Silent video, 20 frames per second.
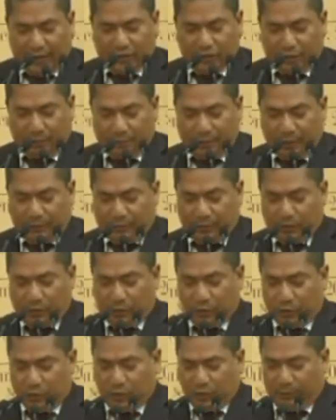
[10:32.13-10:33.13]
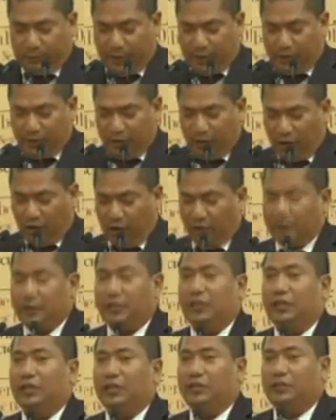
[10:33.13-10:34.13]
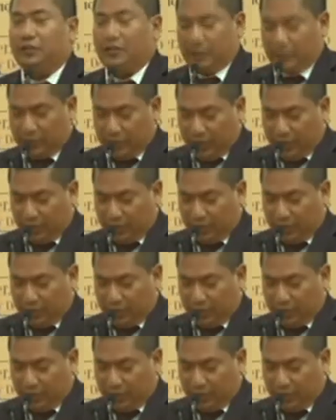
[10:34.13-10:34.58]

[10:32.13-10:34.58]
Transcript: and the people who depend on it.